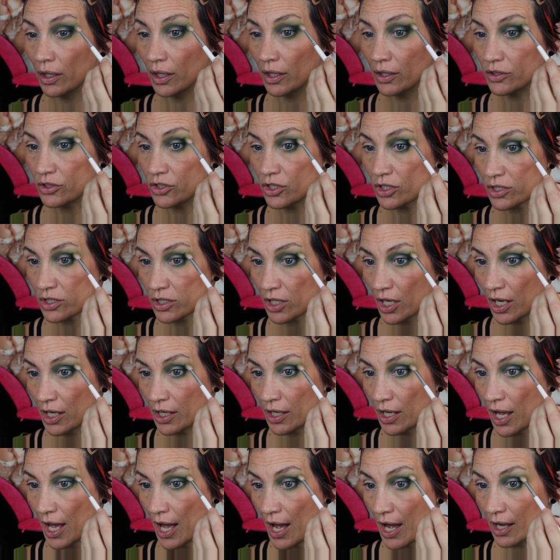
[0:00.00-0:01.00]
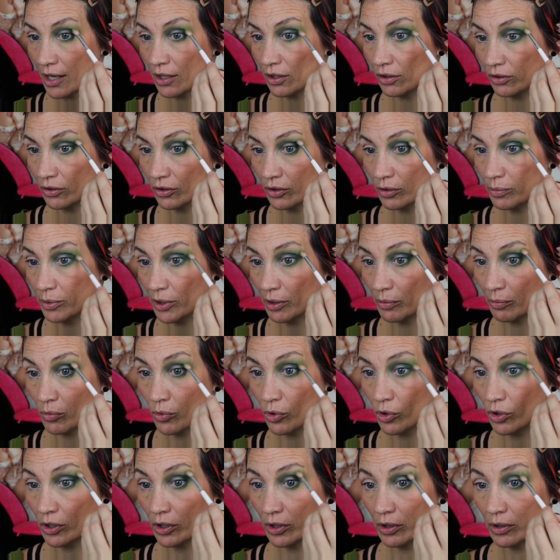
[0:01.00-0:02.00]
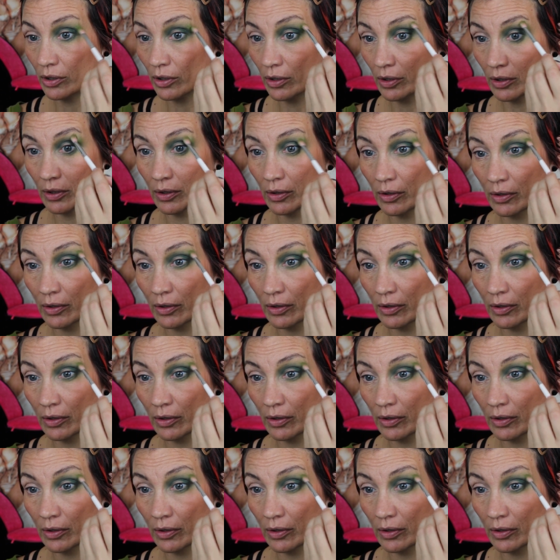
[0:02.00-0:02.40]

and just kind of add a little bit more.